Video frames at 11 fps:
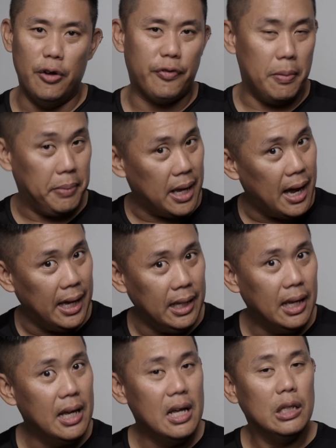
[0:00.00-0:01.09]
you from behind,
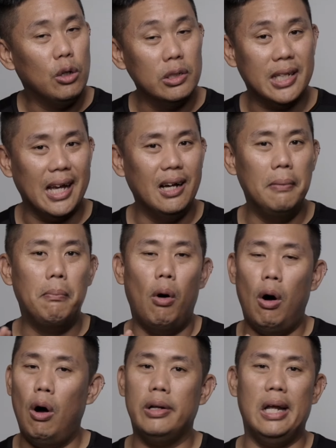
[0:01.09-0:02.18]
don't cycle
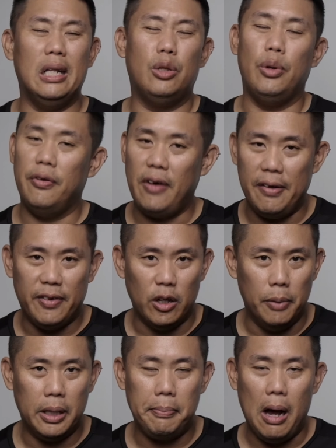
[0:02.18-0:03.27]
more than 25
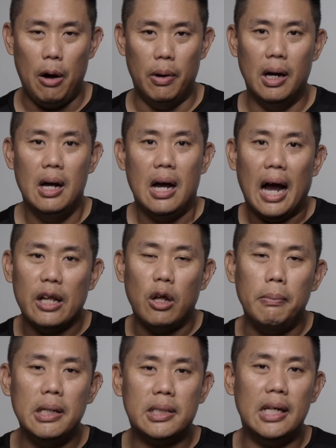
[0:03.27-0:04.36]
km/h. I
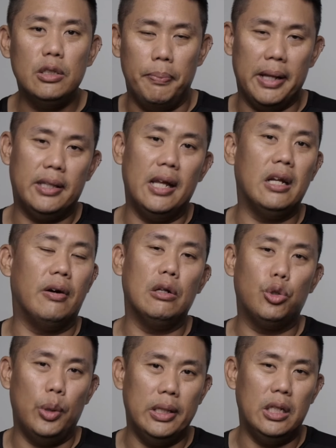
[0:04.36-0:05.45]
normally tend to maintain
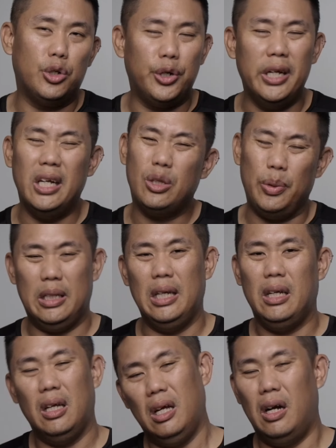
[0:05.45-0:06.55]
around 23,
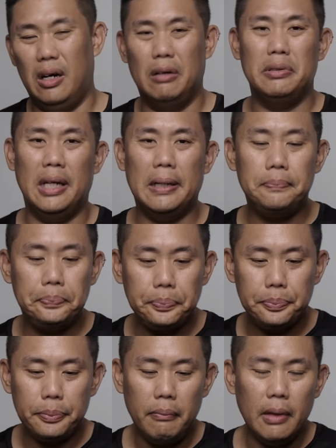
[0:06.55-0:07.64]
20, around that.
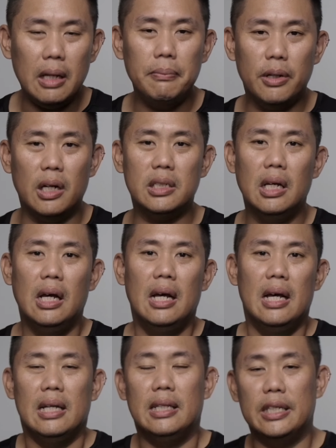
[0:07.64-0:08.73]
Because
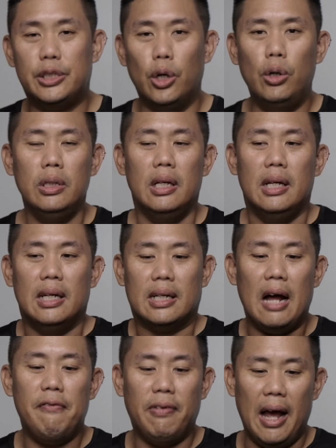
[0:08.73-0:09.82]
the drone
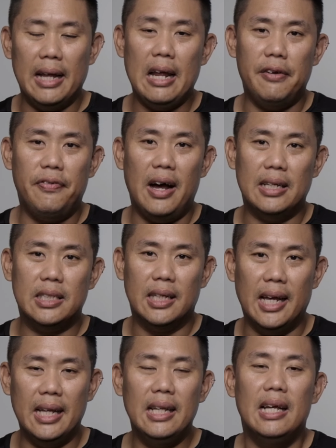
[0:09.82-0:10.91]
can't fly that fast.
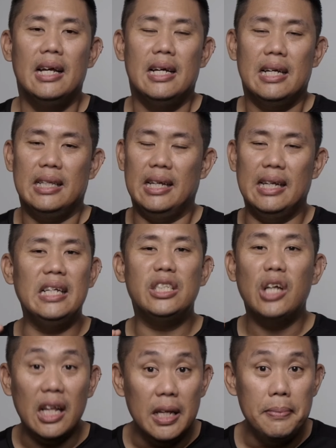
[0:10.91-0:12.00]
Again, it is
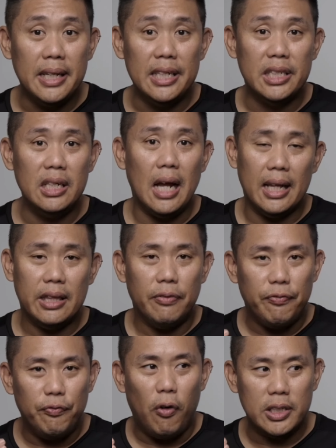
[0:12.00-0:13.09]
not a limitation. I
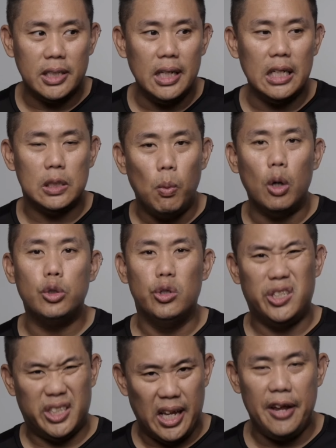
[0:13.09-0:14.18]
foresee it's more to
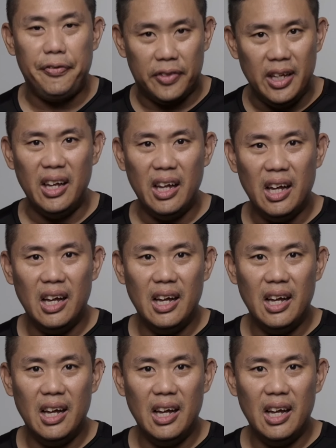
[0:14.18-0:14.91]
safety,